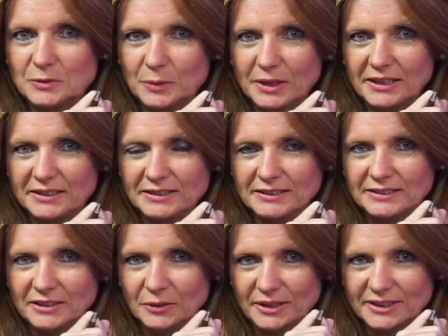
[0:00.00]
this week
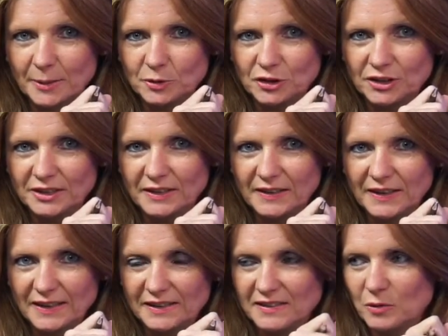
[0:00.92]
is no exception.
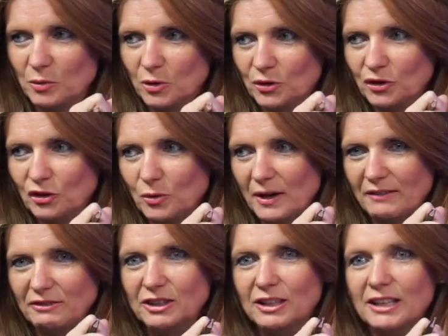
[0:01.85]
And like I said, we're going to
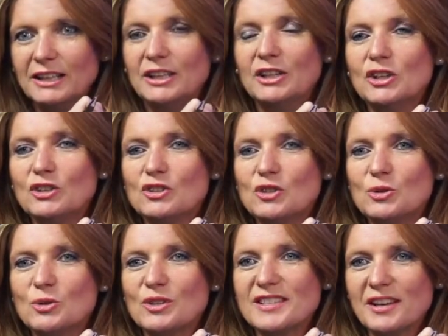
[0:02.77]
travel
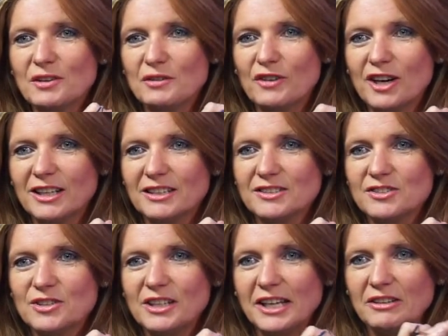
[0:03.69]
to the south of
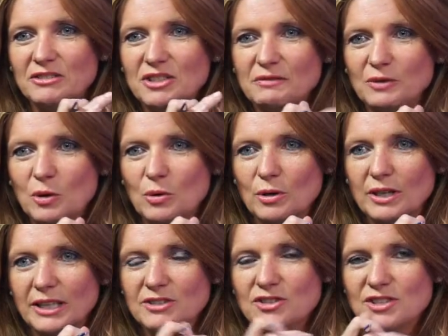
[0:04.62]
Ireland, to the county of
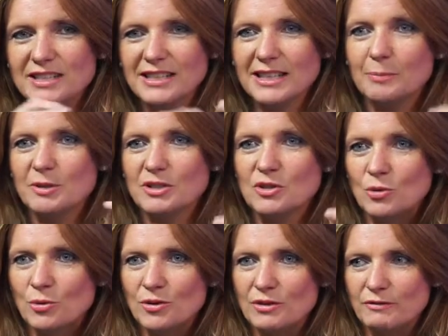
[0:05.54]
Cork and just a little bit
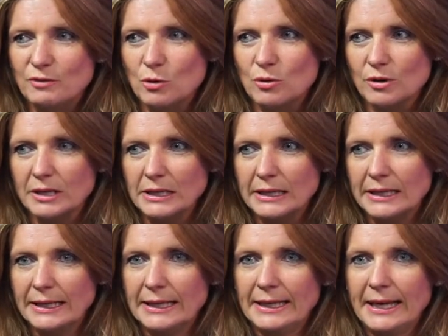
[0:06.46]
north of
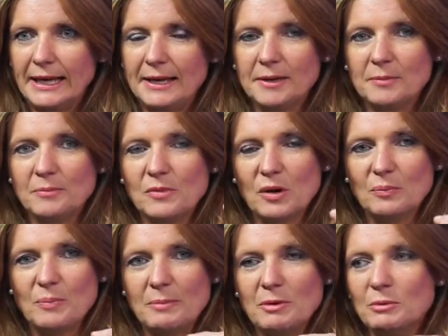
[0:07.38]
Cork.
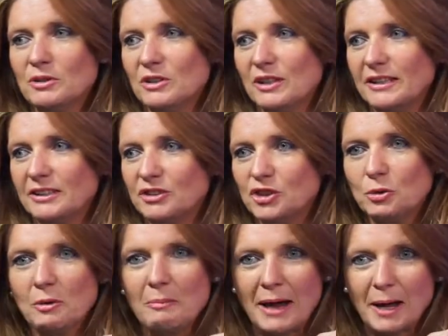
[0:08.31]
Maybe we'll
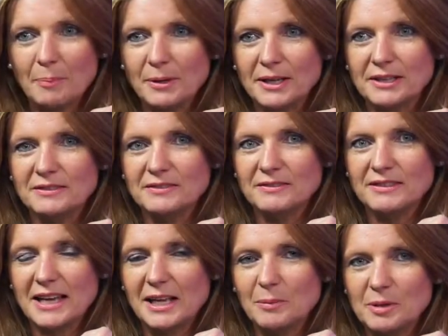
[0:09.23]
show a map
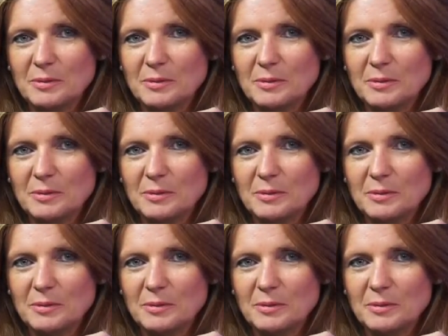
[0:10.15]
and